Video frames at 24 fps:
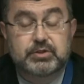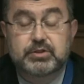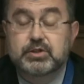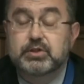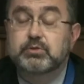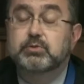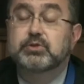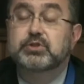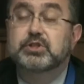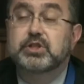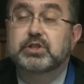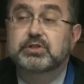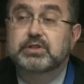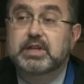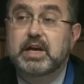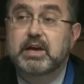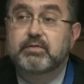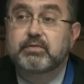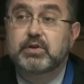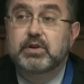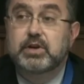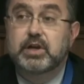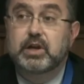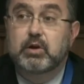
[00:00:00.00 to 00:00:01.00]
This was just
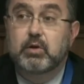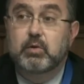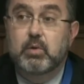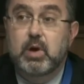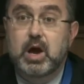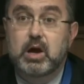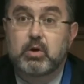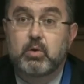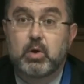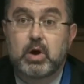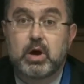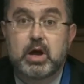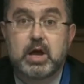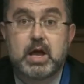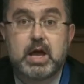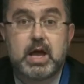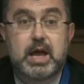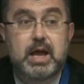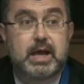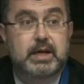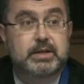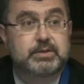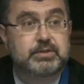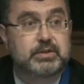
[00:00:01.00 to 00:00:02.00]
after Nicaragua
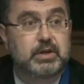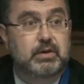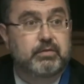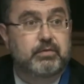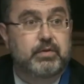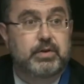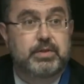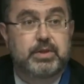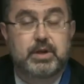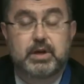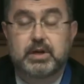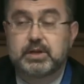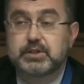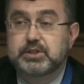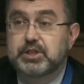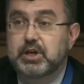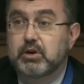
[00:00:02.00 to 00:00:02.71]
had suffered the